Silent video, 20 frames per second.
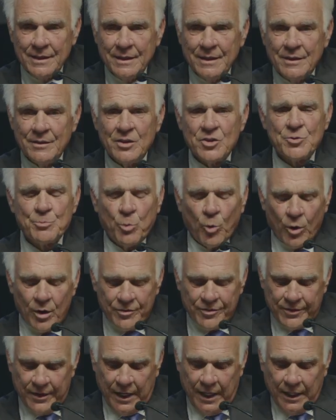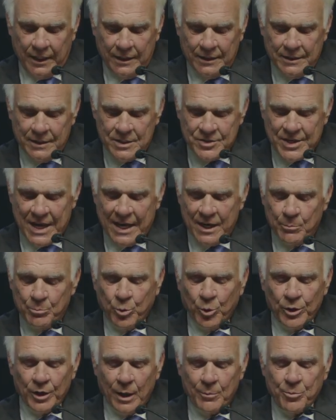this poor thing has had to
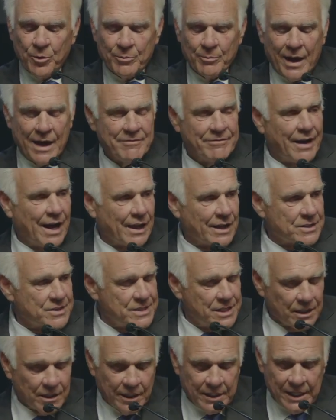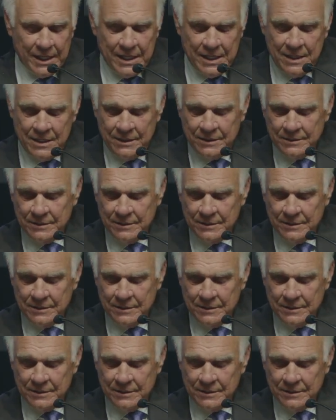put up with my volatility,